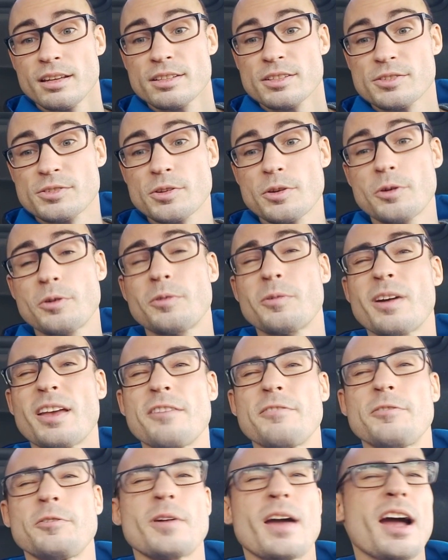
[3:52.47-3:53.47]
So
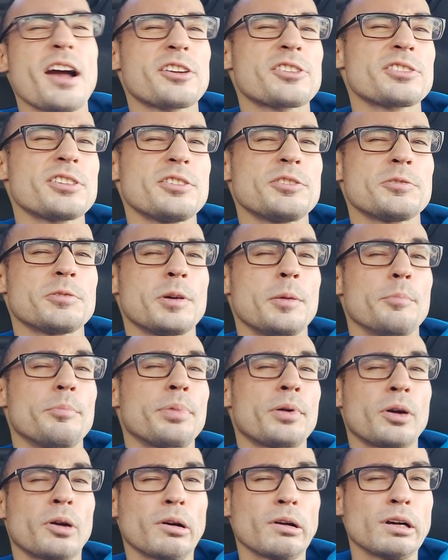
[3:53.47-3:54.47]
if you actually do it
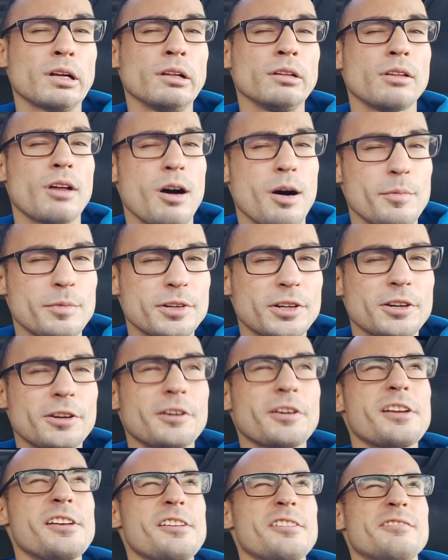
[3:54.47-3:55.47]
per
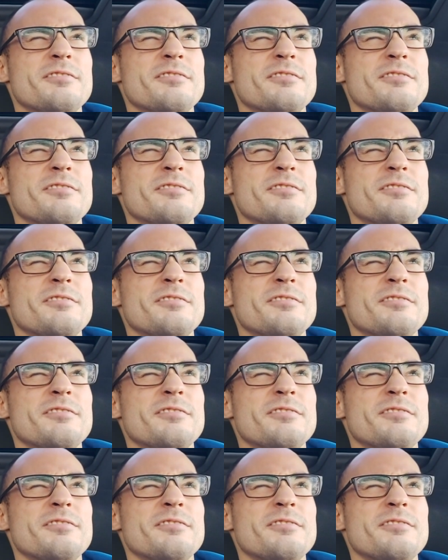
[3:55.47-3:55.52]
kilometer,